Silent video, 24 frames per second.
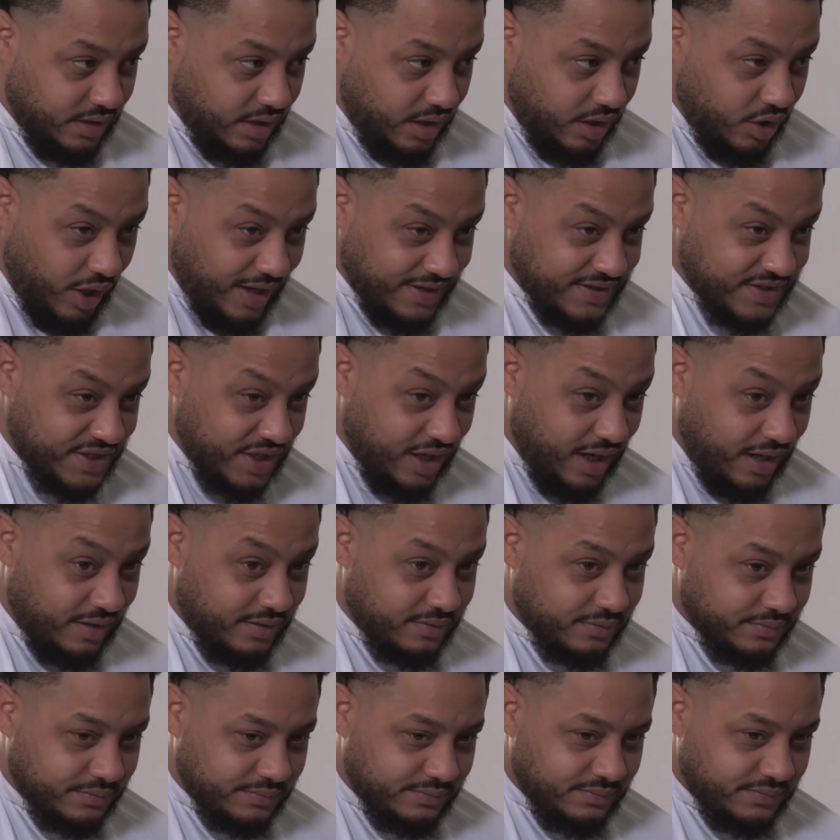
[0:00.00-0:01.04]

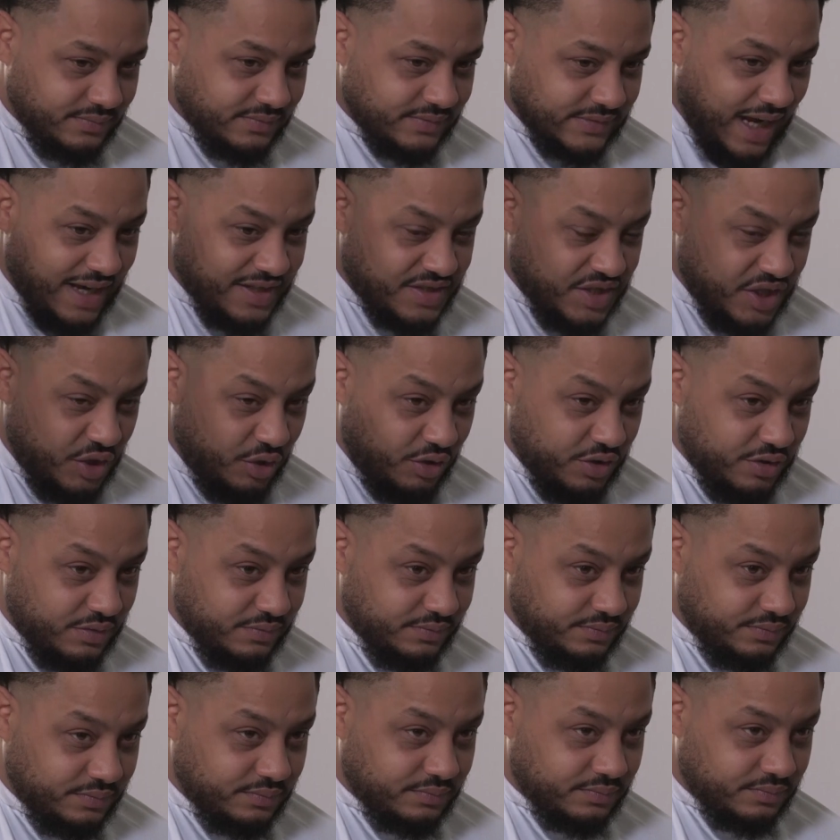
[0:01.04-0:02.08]
Aubameyang,
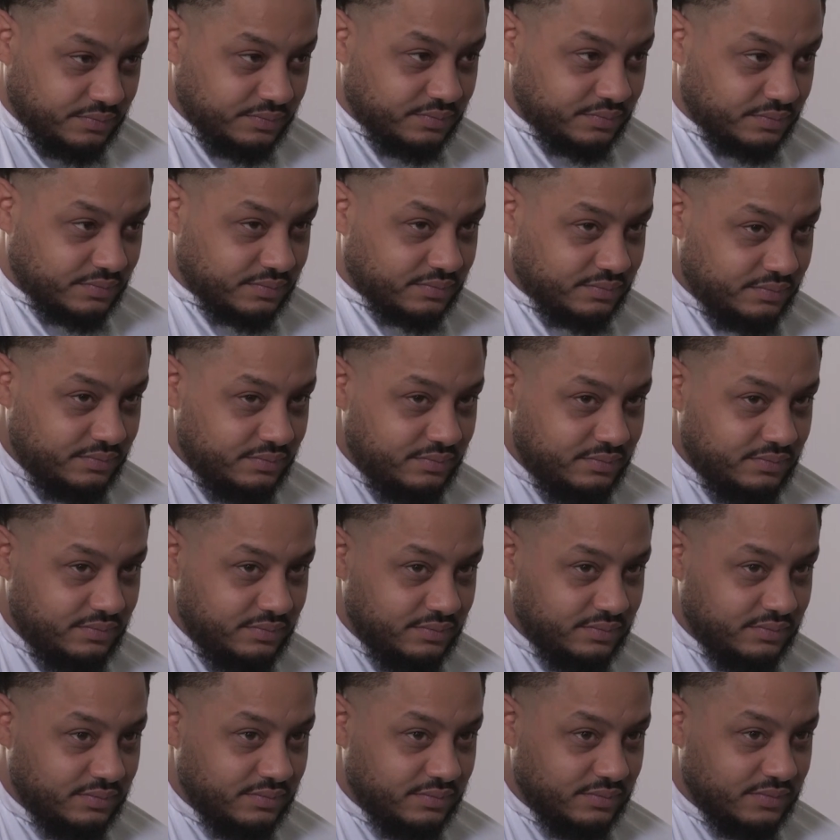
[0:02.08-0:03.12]
that could have been a red
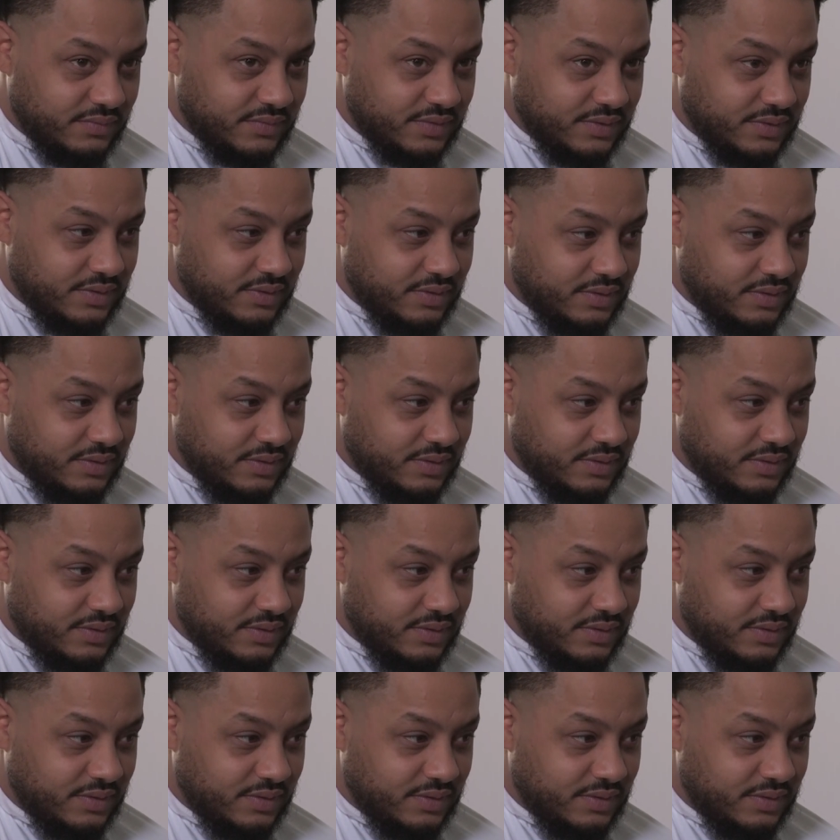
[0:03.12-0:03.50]
card. Looking